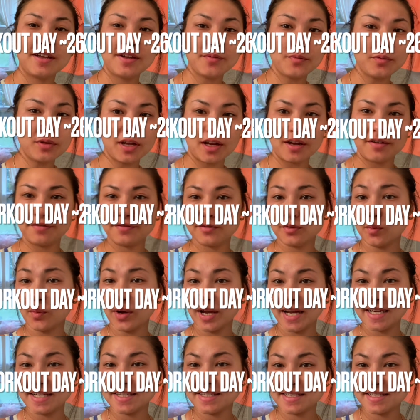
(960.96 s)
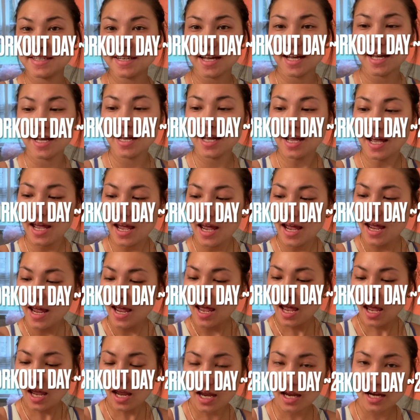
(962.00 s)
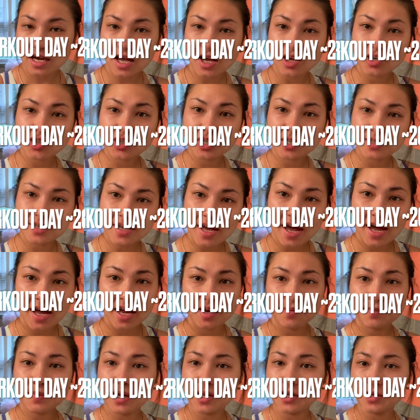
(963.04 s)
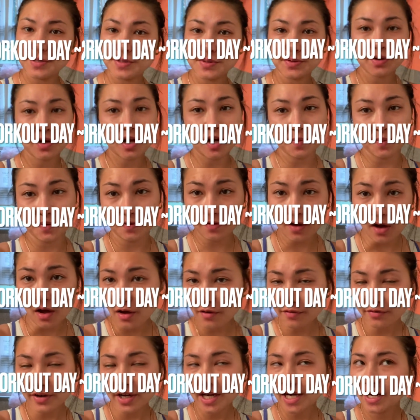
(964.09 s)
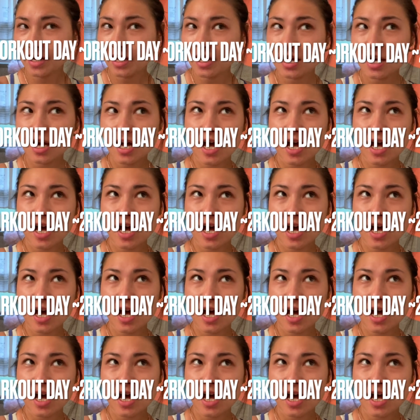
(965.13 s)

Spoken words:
lift weights day, and I just had my usual cup of coffee.